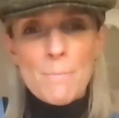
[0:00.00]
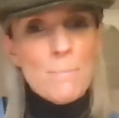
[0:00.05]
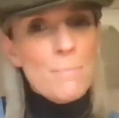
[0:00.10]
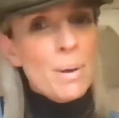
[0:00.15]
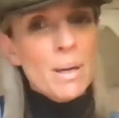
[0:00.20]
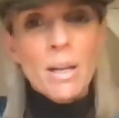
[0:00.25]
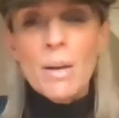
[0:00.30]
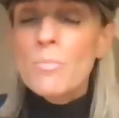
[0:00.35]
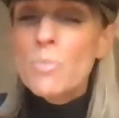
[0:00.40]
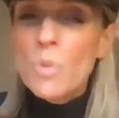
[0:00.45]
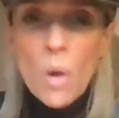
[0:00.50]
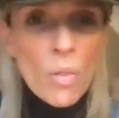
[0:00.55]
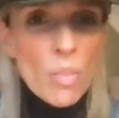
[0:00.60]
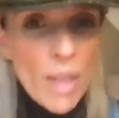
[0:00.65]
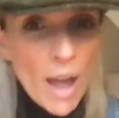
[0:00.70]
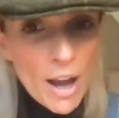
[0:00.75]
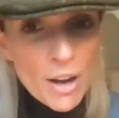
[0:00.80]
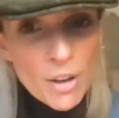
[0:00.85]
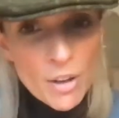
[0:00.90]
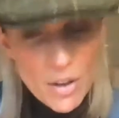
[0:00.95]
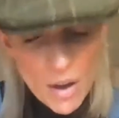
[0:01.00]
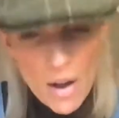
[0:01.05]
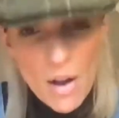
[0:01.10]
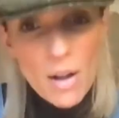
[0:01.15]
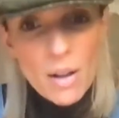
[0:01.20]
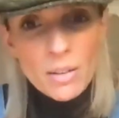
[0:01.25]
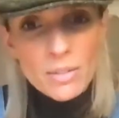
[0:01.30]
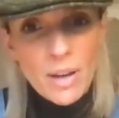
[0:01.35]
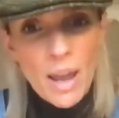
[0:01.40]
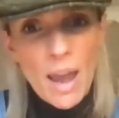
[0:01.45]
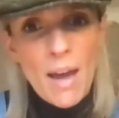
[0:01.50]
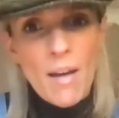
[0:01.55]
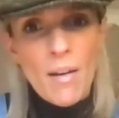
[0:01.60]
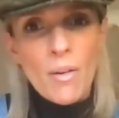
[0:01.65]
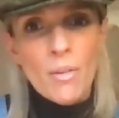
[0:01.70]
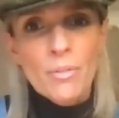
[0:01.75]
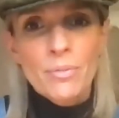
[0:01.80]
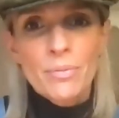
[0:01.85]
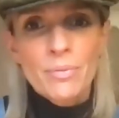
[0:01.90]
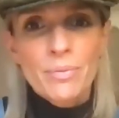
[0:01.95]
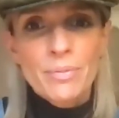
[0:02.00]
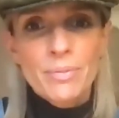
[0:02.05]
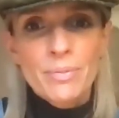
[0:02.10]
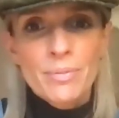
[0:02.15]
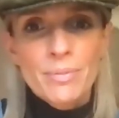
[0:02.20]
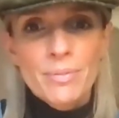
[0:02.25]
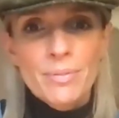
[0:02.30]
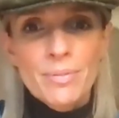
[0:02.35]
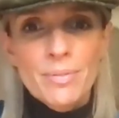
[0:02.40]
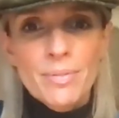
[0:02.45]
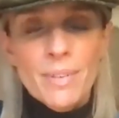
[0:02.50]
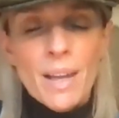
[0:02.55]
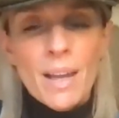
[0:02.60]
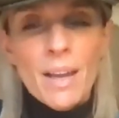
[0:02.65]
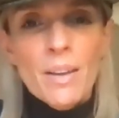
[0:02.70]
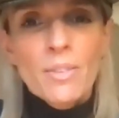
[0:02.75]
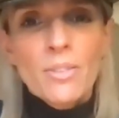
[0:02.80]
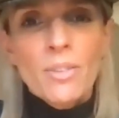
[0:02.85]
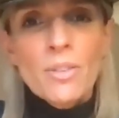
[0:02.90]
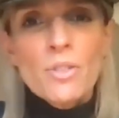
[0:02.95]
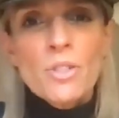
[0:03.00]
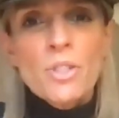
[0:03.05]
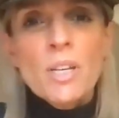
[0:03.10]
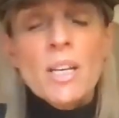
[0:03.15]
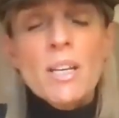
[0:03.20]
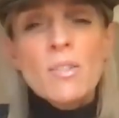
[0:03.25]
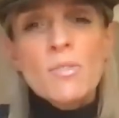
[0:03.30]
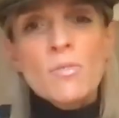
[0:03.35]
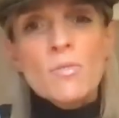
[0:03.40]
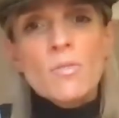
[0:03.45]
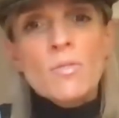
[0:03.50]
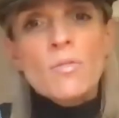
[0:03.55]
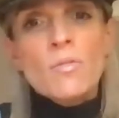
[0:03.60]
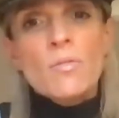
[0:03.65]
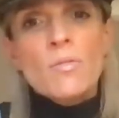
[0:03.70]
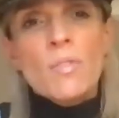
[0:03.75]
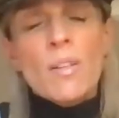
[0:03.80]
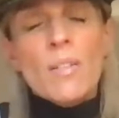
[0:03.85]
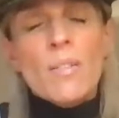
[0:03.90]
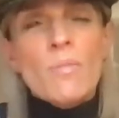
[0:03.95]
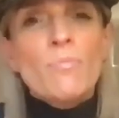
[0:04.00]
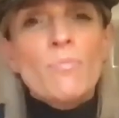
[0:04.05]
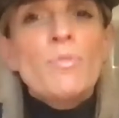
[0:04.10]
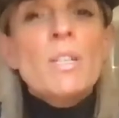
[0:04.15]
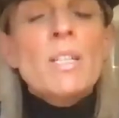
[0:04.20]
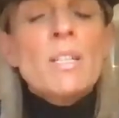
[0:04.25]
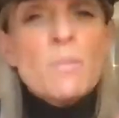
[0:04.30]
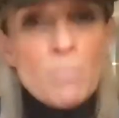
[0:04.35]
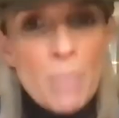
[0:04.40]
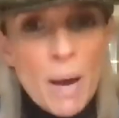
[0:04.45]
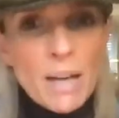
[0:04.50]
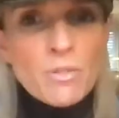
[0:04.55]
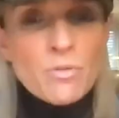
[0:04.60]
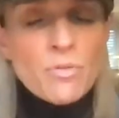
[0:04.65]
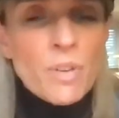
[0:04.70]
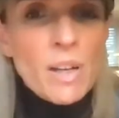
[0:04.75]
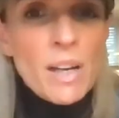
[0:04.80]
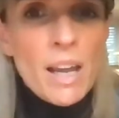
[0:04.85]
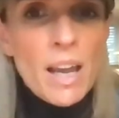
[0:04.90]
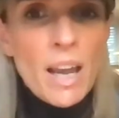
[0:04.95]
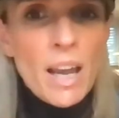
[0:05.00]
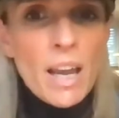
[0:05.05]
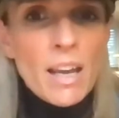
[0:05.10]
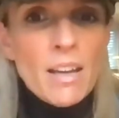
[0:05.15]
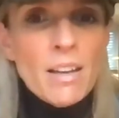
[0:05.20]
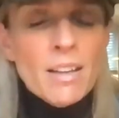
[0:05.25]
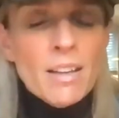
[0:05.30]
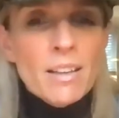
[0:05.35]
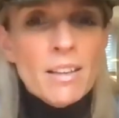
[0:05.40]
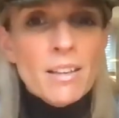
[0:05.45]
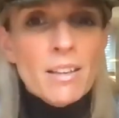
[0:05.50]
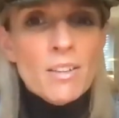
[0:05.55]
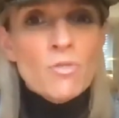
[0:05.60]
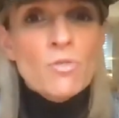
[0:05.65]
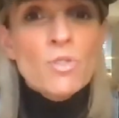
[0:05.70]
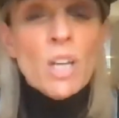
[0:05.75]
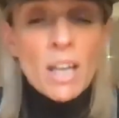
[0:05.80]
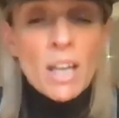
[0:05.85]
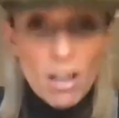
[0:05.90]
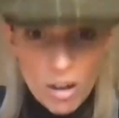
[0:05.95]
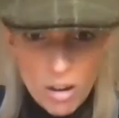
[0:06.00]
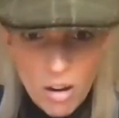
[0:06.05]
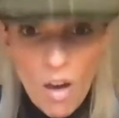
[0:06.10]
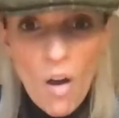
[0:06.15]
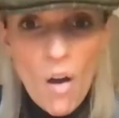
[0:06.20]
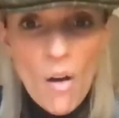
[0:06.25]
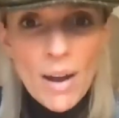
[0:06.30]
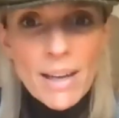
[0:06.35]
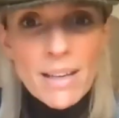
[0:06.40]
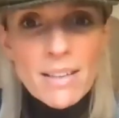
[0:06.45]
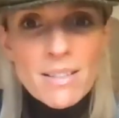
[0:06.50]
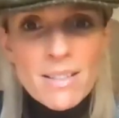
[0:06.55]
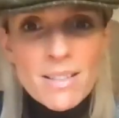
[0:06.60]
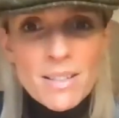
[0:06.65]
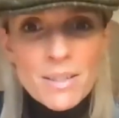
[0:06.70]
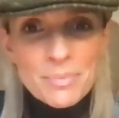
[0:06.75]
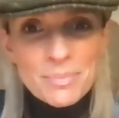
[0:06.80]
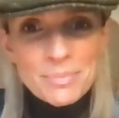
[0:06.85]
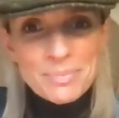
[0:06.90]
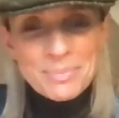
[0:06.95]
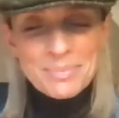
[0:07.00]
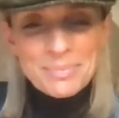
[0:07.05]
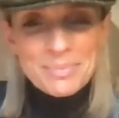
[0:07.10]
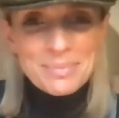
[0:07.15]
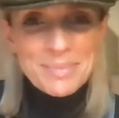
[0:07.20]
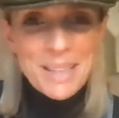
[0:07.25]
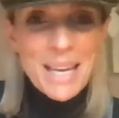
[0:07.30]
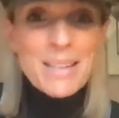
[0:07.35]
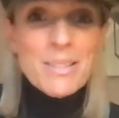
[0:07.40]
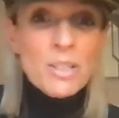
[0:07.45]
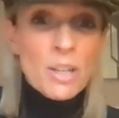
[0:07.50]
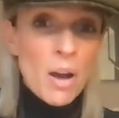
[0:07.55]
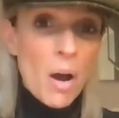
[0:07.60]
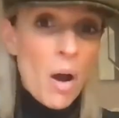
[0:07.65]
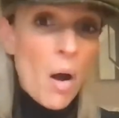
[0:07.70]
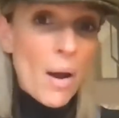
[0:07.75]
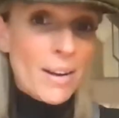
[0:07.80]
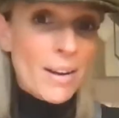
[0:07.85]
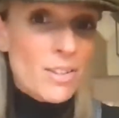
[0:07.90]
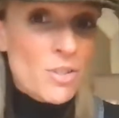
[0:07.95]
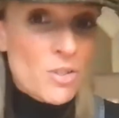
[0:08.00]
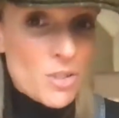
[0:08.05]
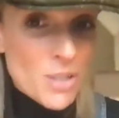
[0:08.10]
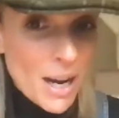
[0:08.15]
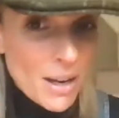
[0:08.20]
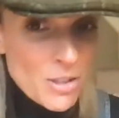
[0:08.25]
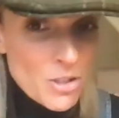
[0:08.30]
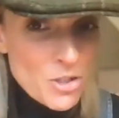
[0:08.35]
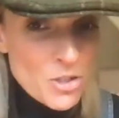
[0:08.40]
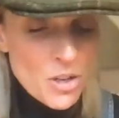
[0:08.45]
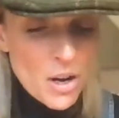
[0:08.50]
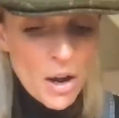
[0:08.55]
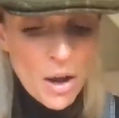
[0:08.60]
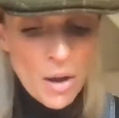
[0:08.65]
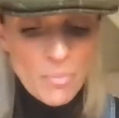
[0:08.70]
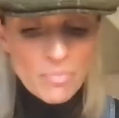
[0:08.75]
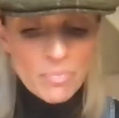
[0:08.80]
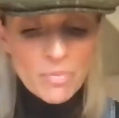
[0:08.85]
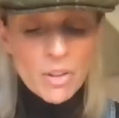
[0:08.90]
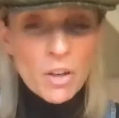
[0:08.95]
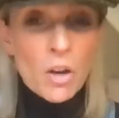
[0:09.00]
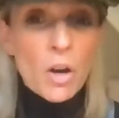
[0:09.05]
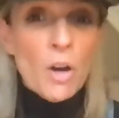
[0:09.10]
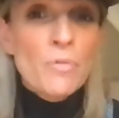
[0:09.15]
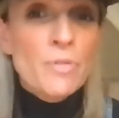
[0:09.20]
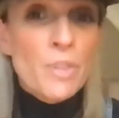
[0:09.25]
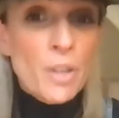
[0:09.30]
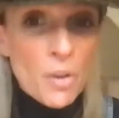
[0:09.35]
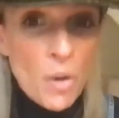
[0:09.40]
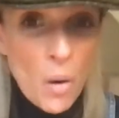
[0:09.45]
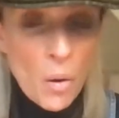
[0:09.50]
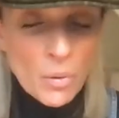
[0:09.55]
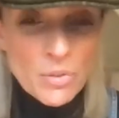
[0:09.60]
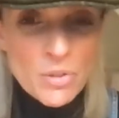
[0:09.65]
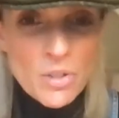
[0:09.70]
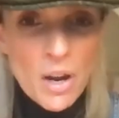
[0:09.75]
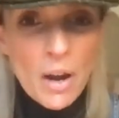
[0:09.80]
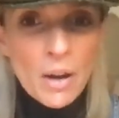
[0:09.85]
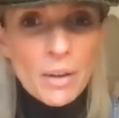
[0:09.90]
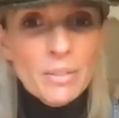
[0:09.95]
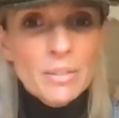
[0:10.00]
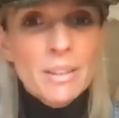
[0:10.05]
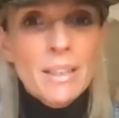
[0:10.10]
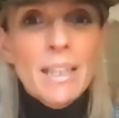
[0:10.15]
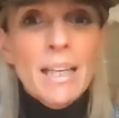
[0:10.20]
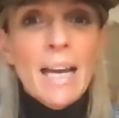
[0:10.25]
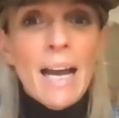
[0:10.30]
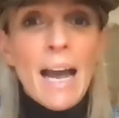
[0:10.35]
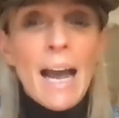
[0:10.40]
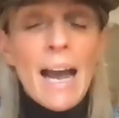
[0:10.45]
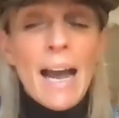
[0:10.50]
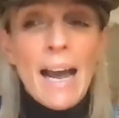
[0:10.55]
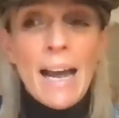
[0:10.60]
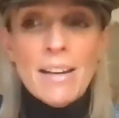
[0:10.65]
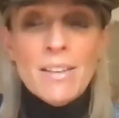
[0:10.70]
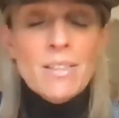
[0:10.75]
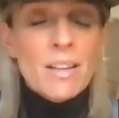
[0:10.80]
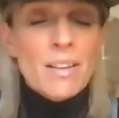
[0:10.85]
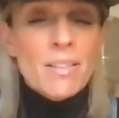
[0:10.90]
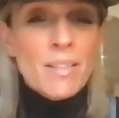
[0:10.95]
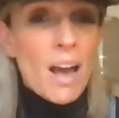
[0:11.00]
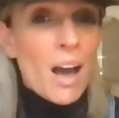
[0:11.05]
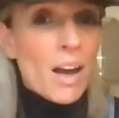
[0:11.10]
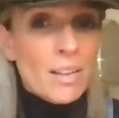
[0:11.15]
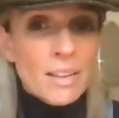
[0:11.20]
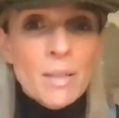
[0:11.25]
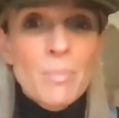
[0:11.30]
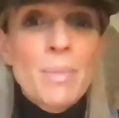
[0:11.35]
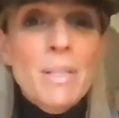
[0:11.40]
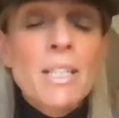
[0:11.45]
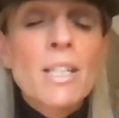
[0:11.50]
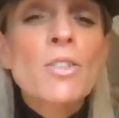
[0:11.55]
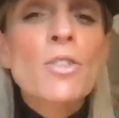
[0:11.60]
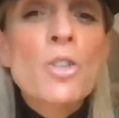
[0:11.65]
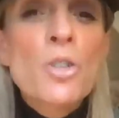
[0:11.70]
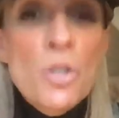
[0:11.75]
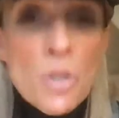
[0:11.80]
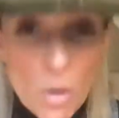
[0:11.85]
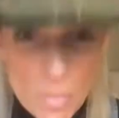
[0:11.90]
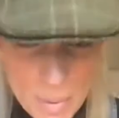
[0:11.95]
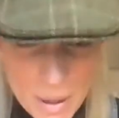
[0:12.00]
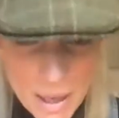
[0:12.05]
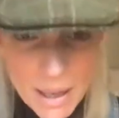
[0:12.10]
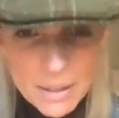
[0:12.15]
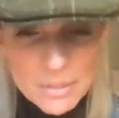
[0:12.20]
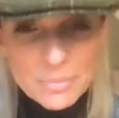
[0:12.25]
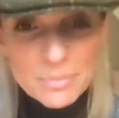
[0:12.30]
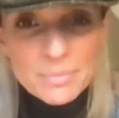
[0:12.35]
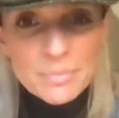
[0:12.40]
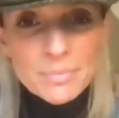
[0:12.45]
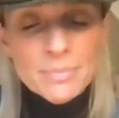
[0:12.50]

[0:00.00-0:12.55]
But I'm not that girl now. So she respectfully declined his kind gesture of the condo and unlimited shopping